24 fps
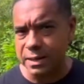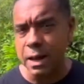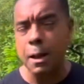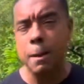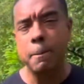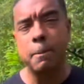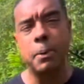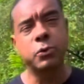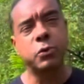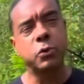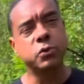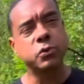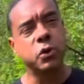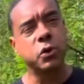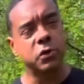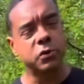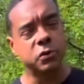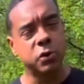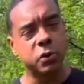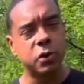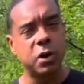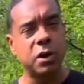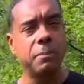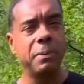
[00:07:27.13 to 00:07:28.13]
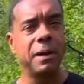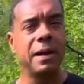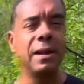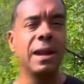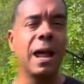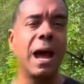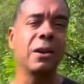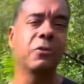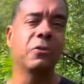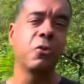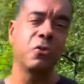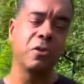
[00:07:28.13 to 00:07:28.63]
but there's also going to be
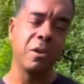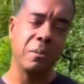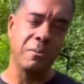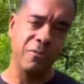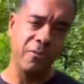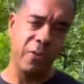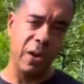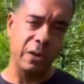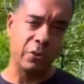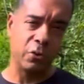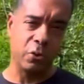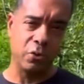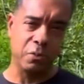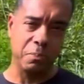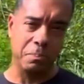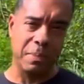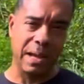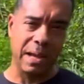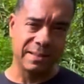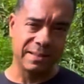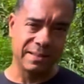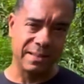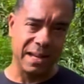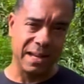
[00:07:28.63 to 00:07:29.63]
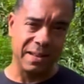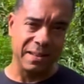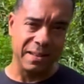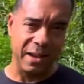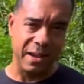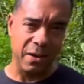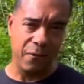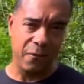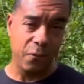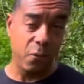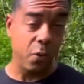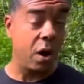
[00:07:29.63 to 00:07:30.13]
nitrogen fixers mixed in there.
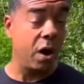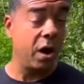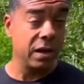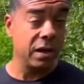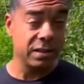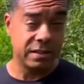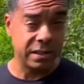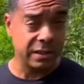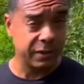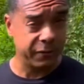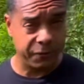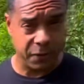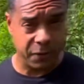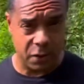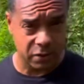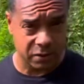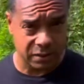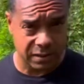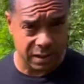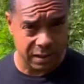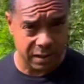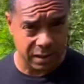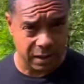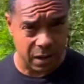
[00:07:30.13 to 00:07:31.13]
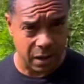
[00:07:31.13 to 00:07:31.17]
For us, it's false indigo.